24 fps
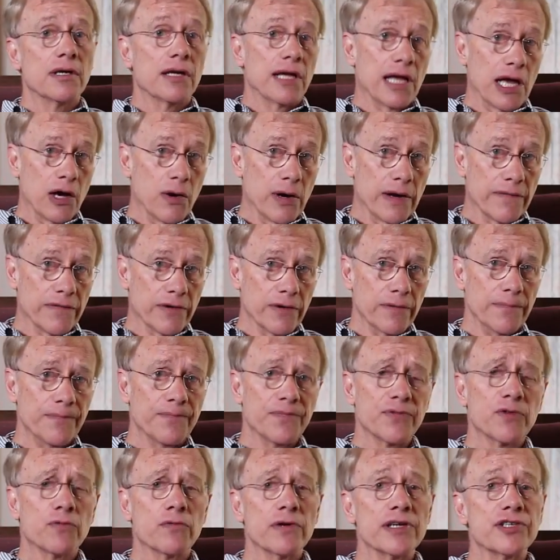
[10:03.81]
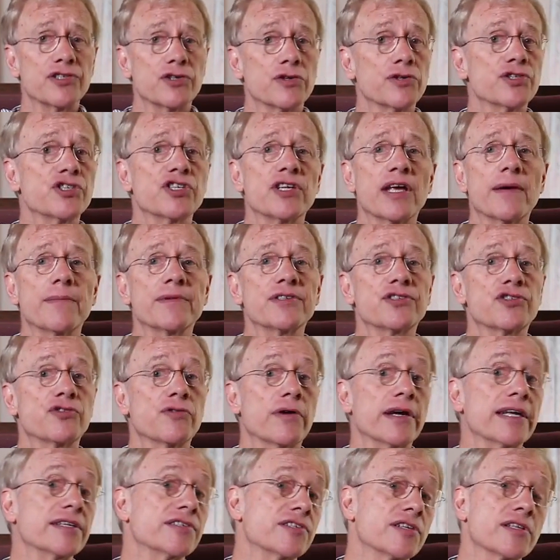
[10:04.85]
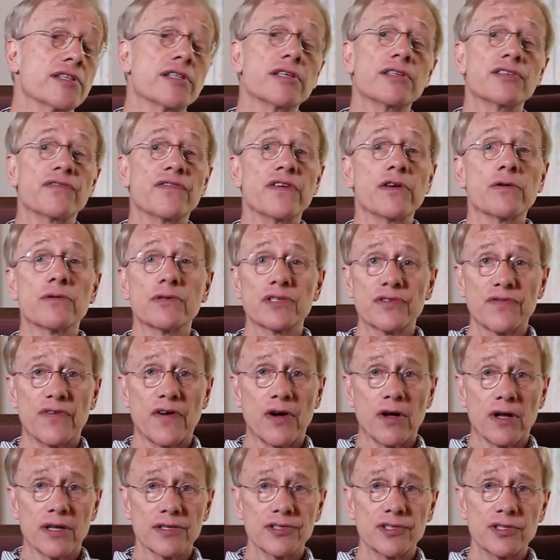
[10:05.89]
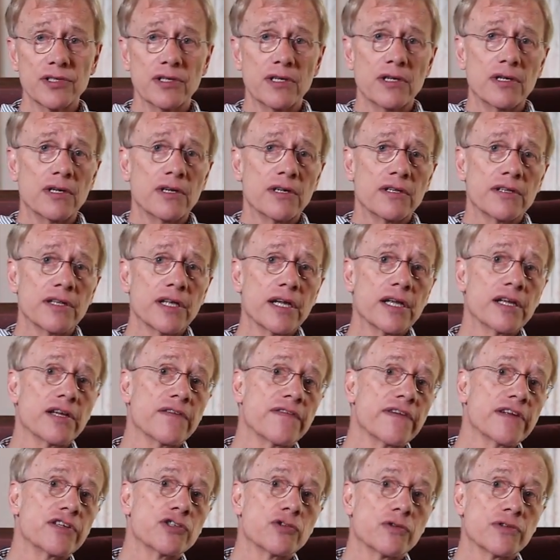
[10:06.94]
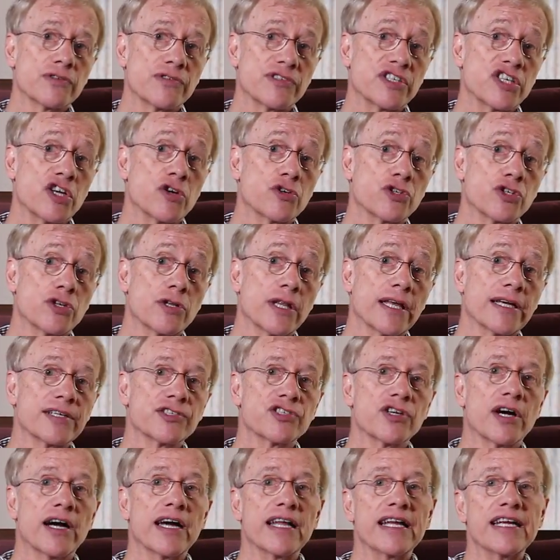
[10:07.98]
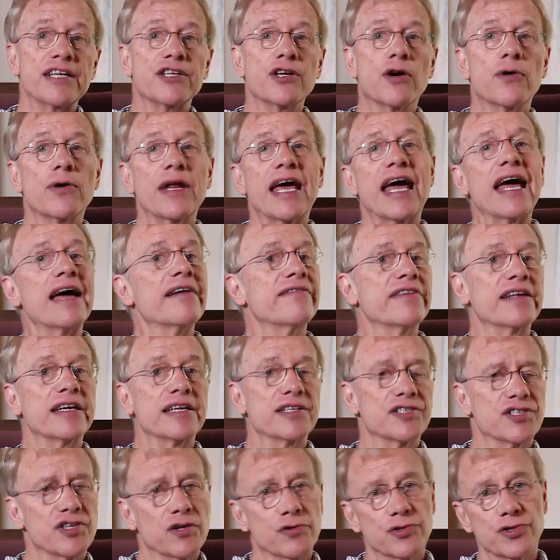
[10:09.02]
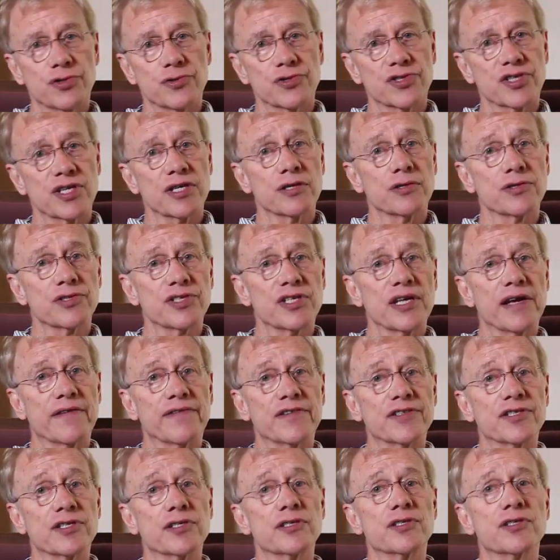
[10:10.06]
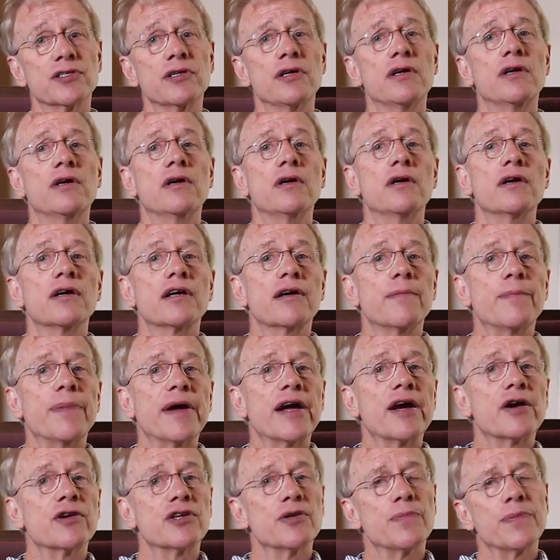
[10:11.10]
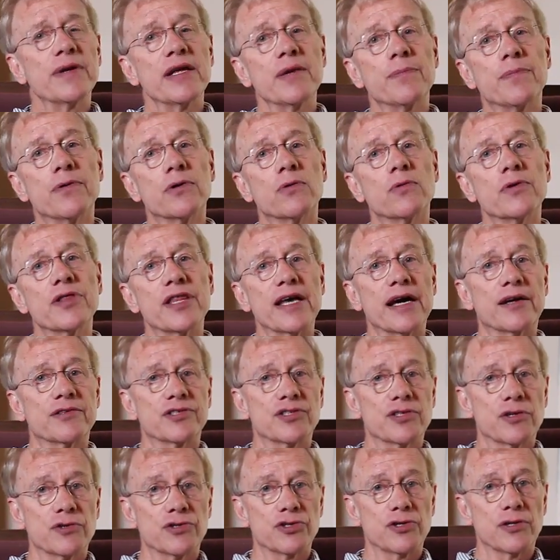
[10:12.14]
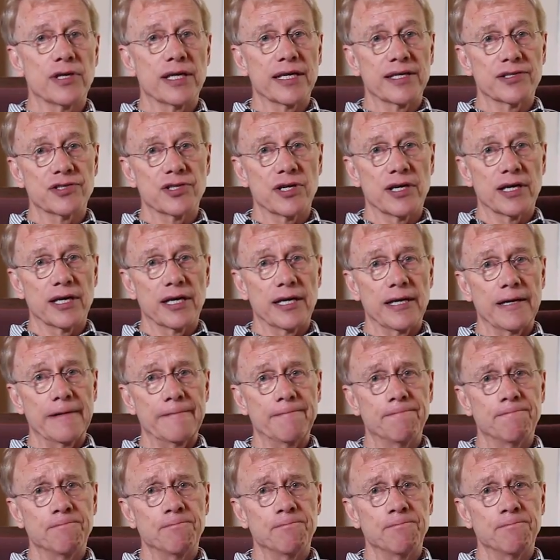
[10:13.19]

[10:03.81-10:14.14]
However, research demonstrates that this view is false, that individuals with social anxiety don't have any social skills deficits compared to people without social anxiety.